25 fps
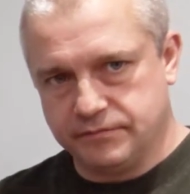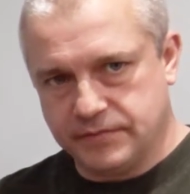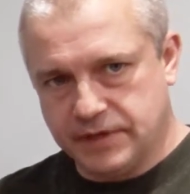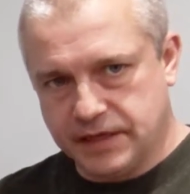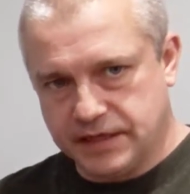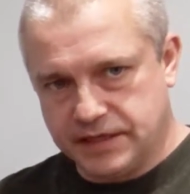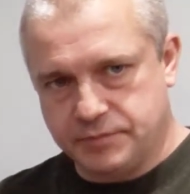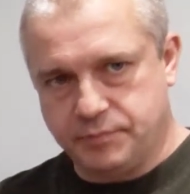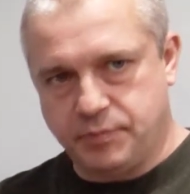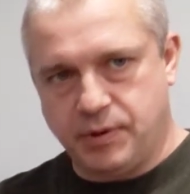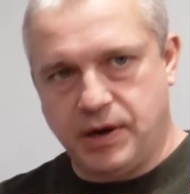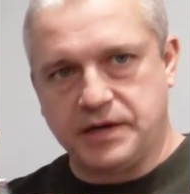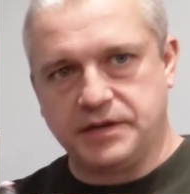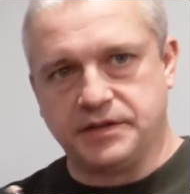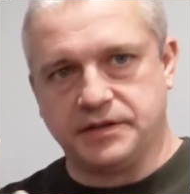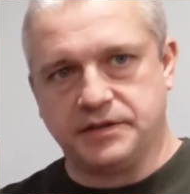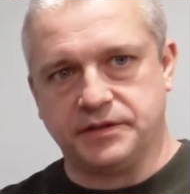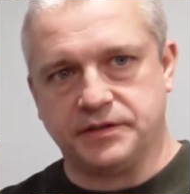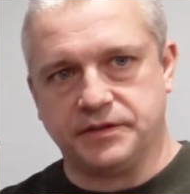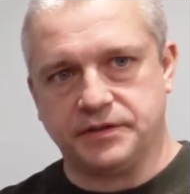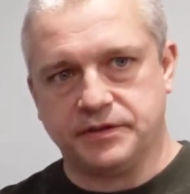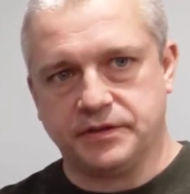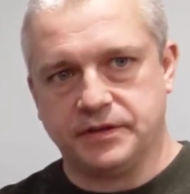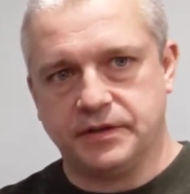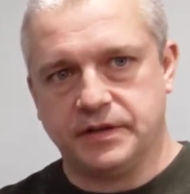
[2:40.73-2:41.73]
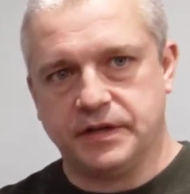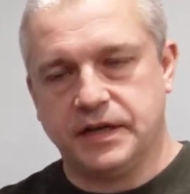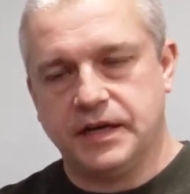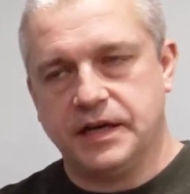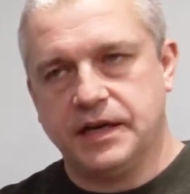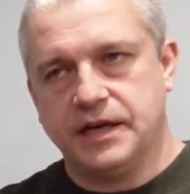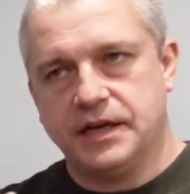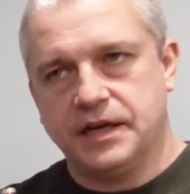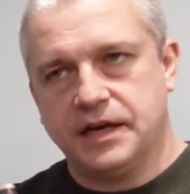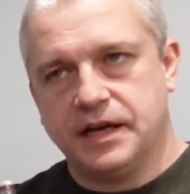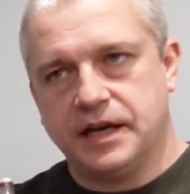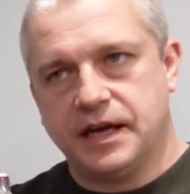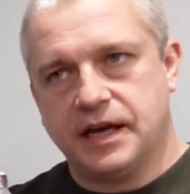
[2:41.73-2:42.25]
expressions
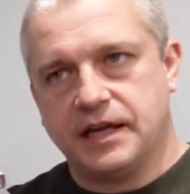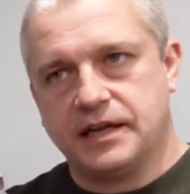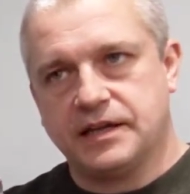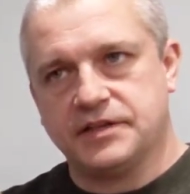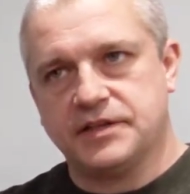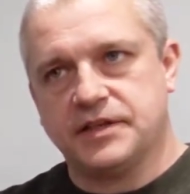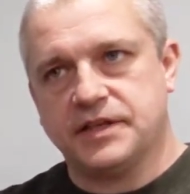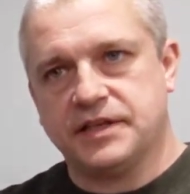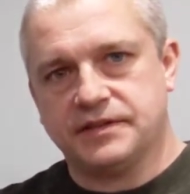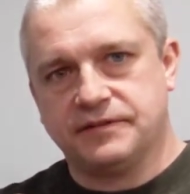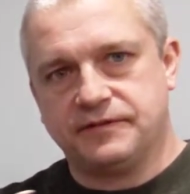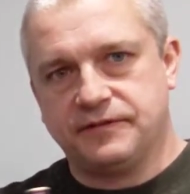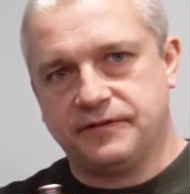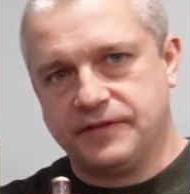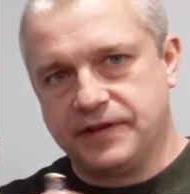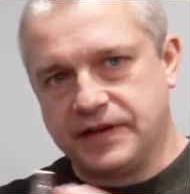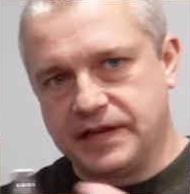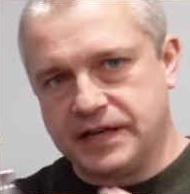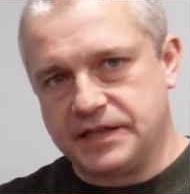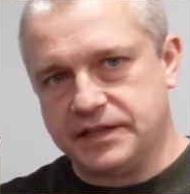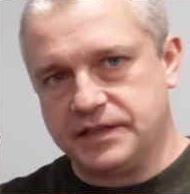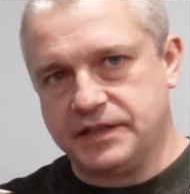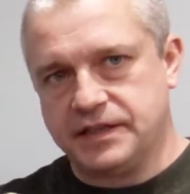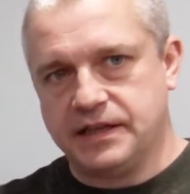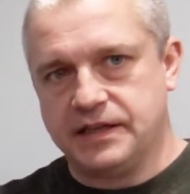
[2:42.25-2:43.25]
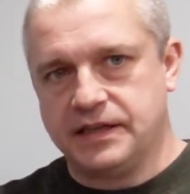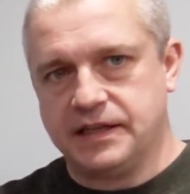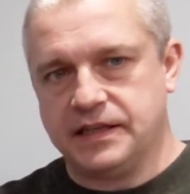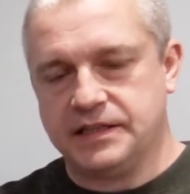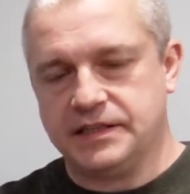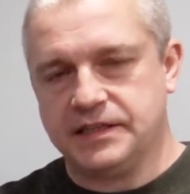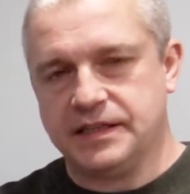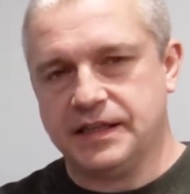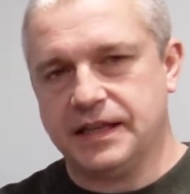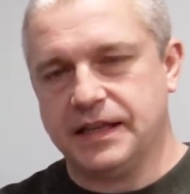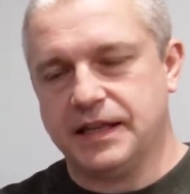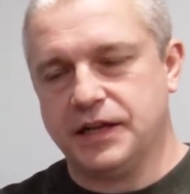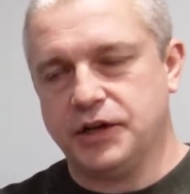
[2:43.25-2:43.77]
and it says finished in
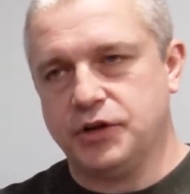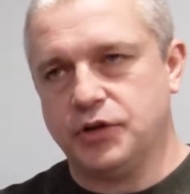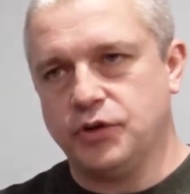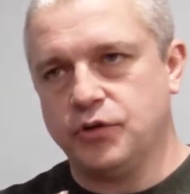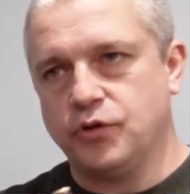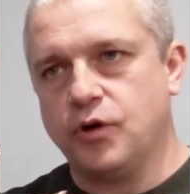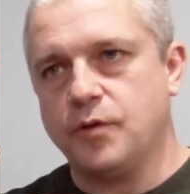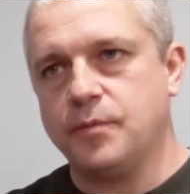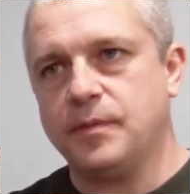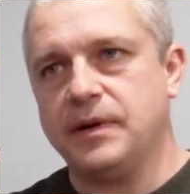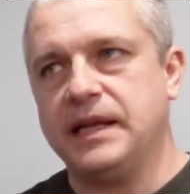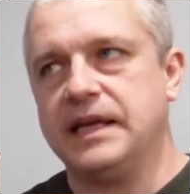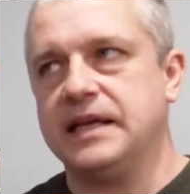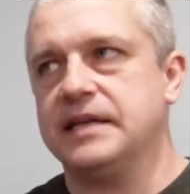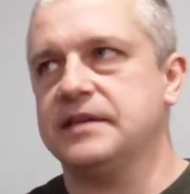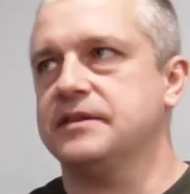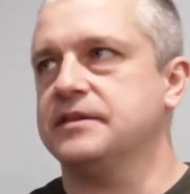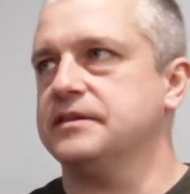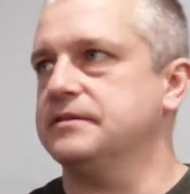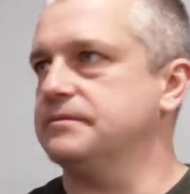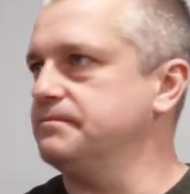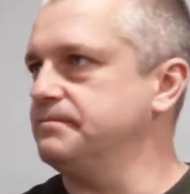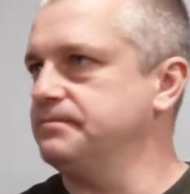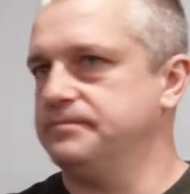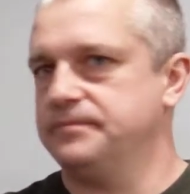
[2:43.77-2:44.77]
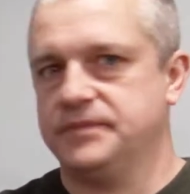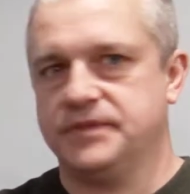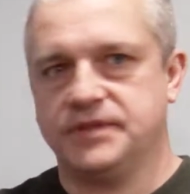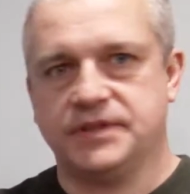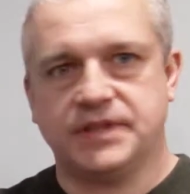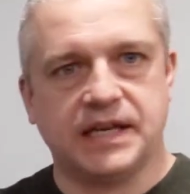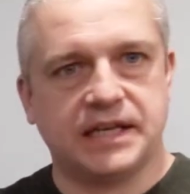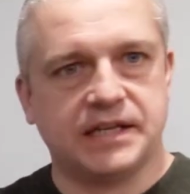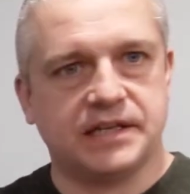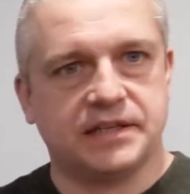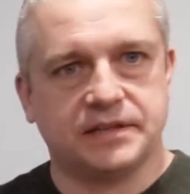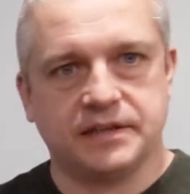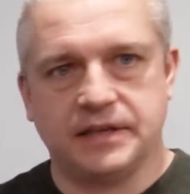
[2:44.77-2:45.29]
these, normally it's
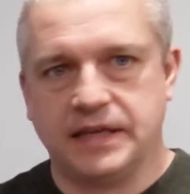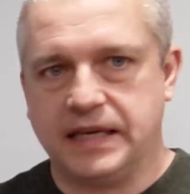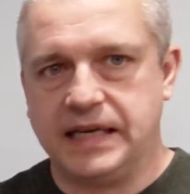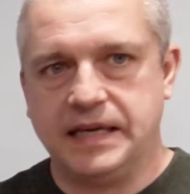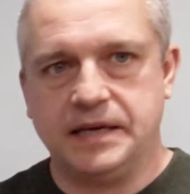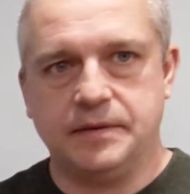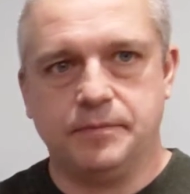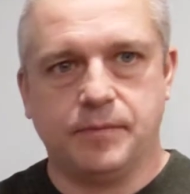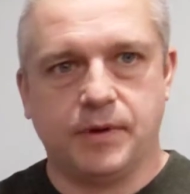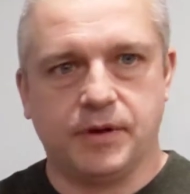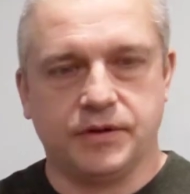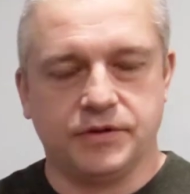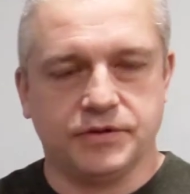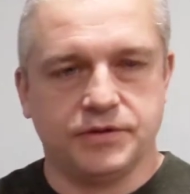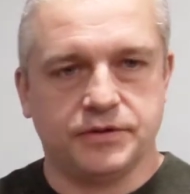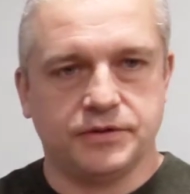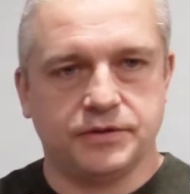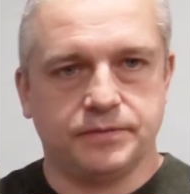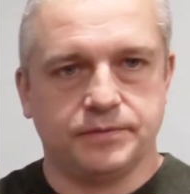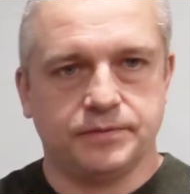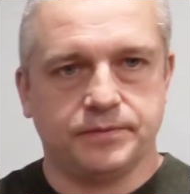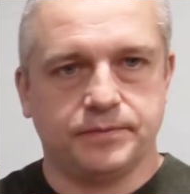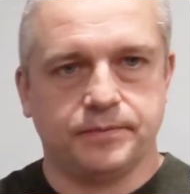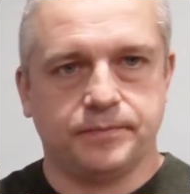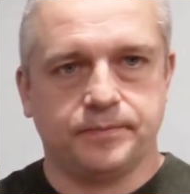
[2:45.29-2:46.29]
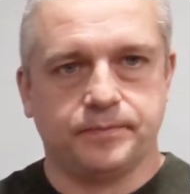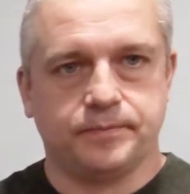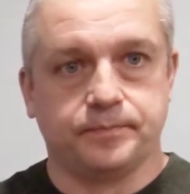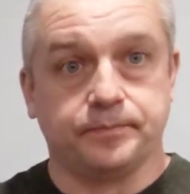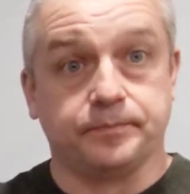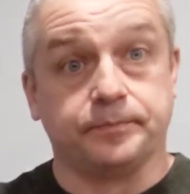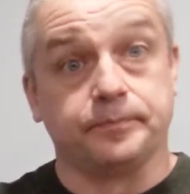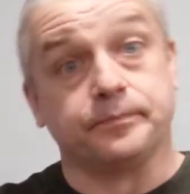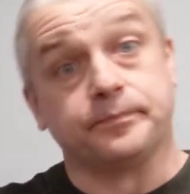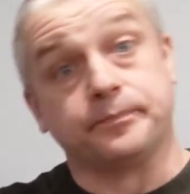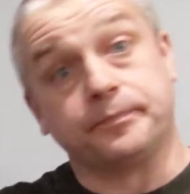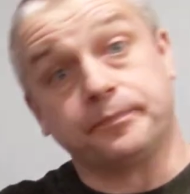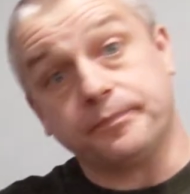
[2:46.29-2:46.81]
6-8 months.
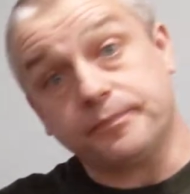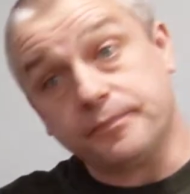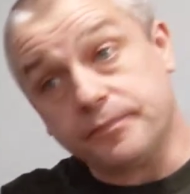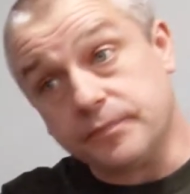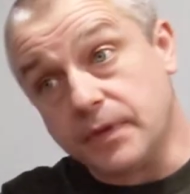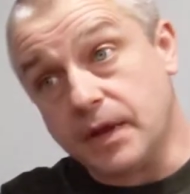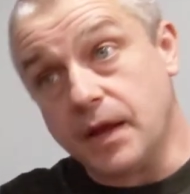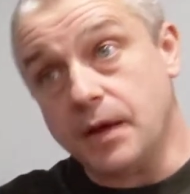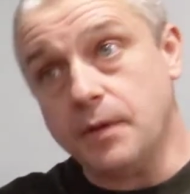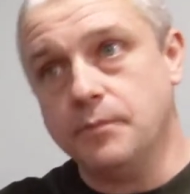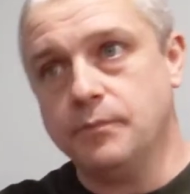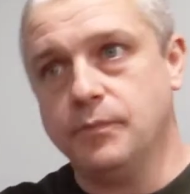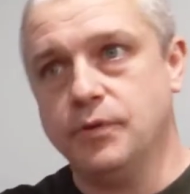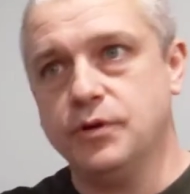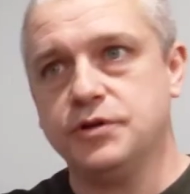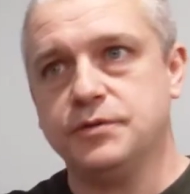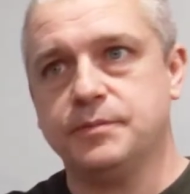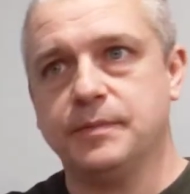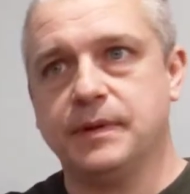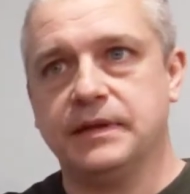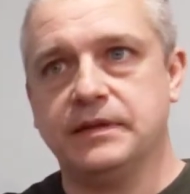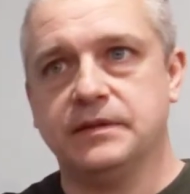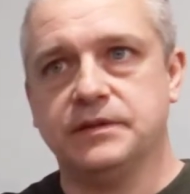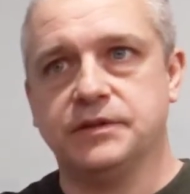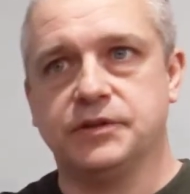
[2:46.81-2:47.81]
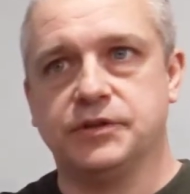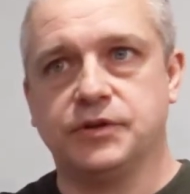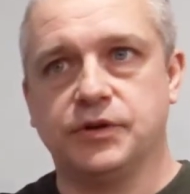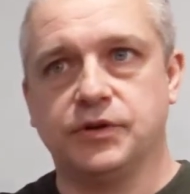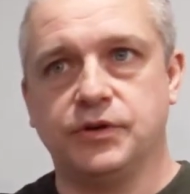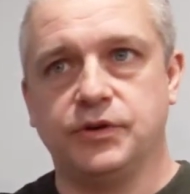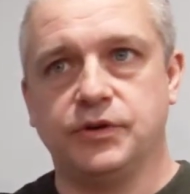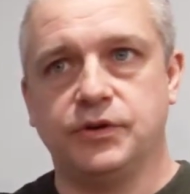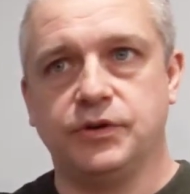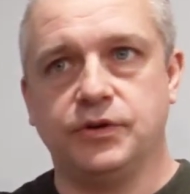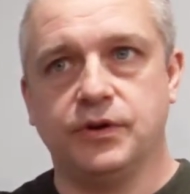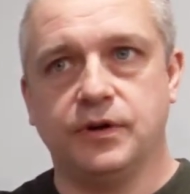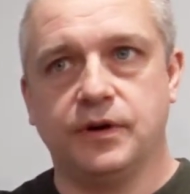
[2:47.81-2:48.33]
Bushmills
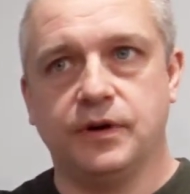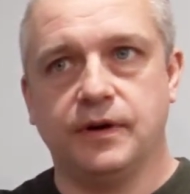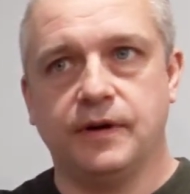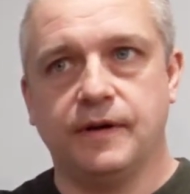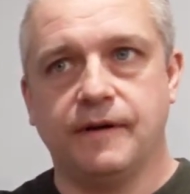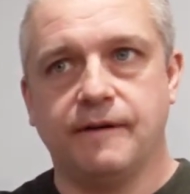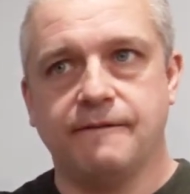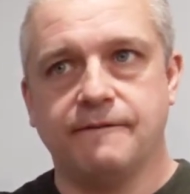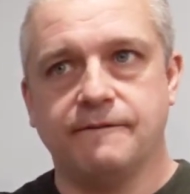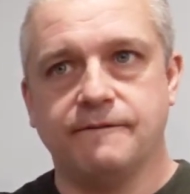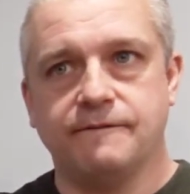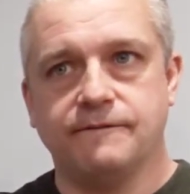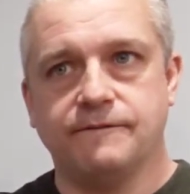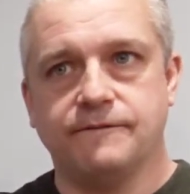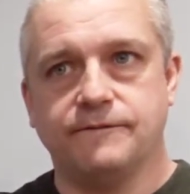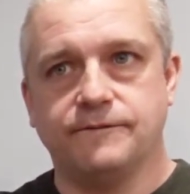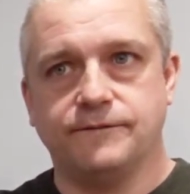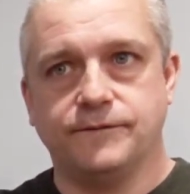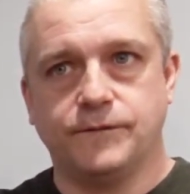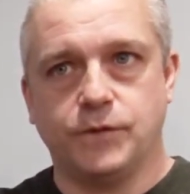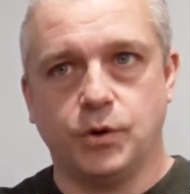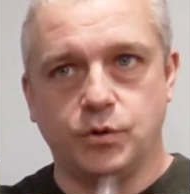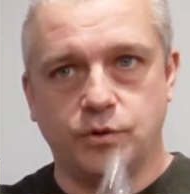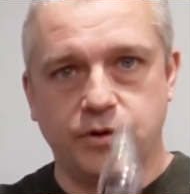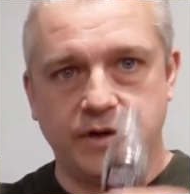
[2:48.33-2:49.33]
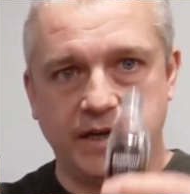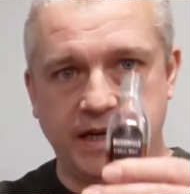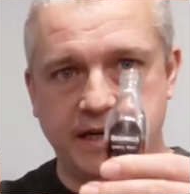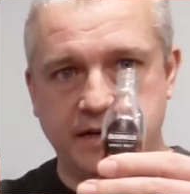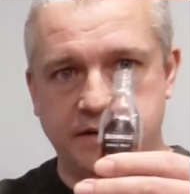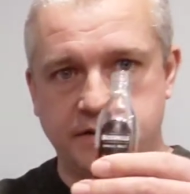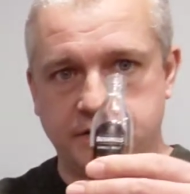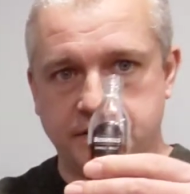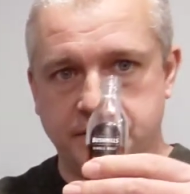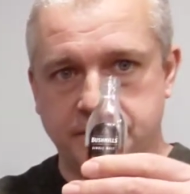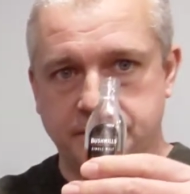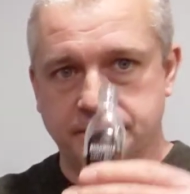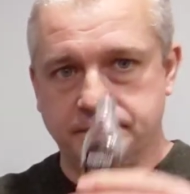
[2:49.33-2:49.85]
do 4
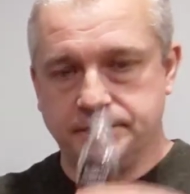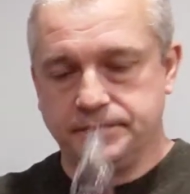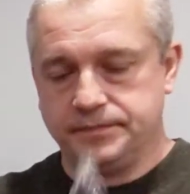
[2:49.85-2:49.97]
years.